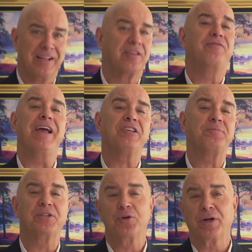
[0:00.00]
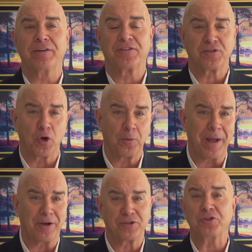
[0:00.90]
The vast majority of solar
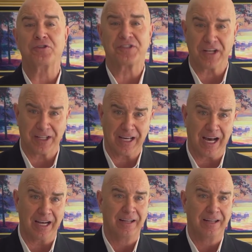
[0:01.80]
panels use silicon